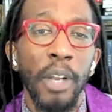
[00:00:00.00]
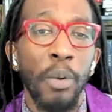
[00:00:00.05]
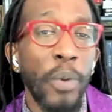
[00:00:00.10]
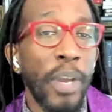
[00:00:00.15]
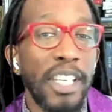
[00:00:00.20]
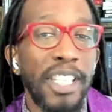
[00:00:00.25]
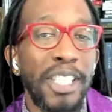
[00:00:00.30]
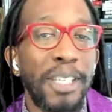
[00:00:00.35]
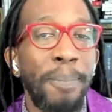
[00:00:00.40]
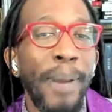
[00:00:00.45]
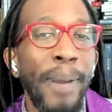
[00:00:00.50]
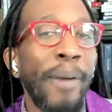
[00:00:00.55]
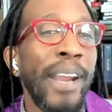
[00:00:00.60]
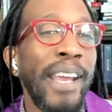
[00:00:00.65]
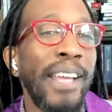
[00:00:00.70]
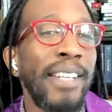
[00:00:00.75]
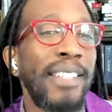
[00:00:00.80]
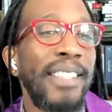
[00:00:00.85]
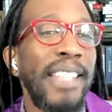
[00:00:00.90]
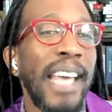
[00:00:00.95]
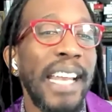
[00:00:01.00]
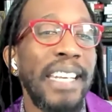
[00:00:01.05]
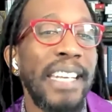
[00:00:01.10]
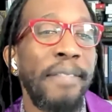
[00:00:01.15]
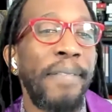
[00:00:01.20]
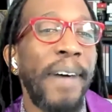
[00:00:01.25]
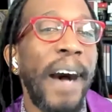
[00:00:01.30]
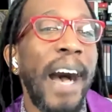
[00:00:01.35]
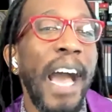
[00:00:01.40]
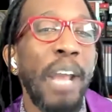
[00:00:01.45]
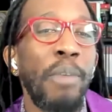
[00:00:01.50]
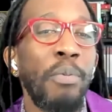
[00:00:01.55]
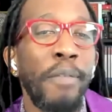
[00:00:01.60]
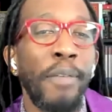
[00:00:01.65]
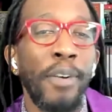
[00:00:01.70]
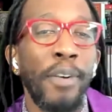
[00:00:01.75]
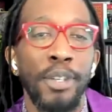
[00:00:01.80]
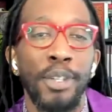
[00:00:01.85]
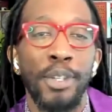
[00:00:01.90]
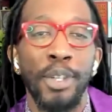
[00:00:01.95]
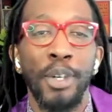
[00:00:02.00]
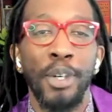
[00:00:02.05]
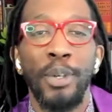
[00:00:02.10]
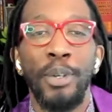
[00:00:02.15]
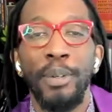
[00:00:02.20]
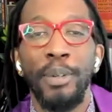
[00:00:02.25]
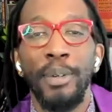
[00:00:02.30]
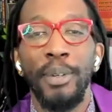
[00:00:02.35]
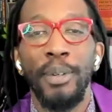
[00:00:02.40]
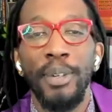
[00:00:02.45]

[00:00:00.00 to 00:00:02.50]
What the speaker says: and we experience that divine reversal